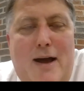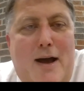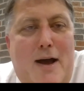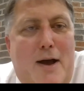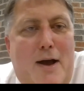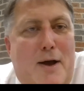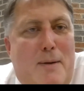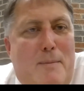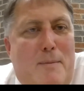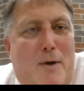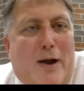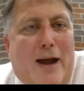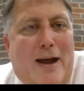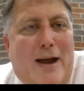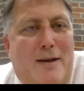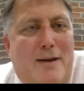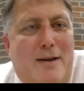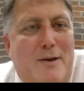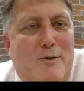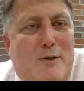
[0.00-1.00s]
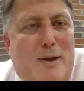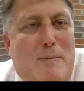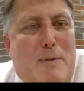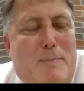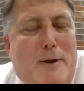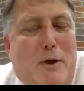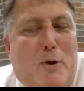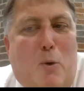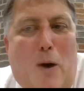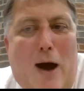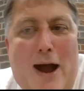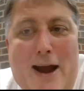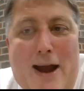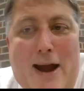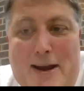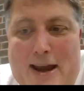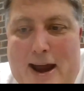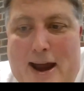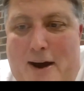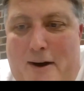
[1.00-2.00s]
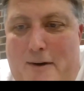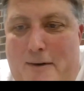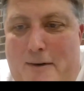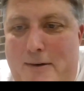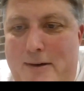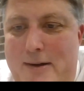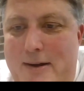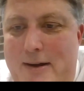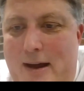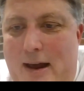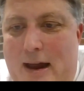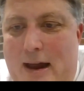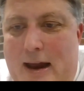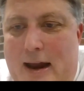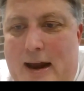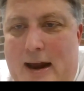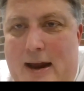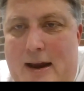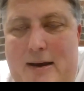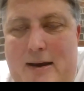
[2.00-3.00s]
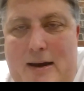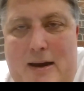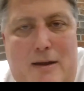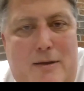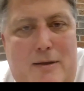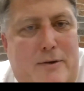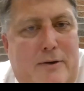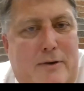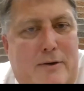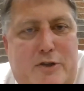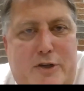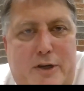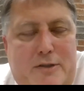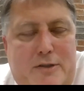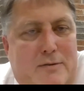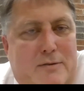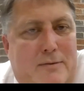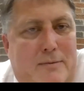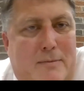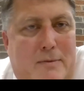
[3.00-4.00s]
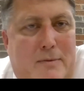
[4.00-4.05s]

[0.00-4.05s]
Okay, so I'm gonna be quiet now and either just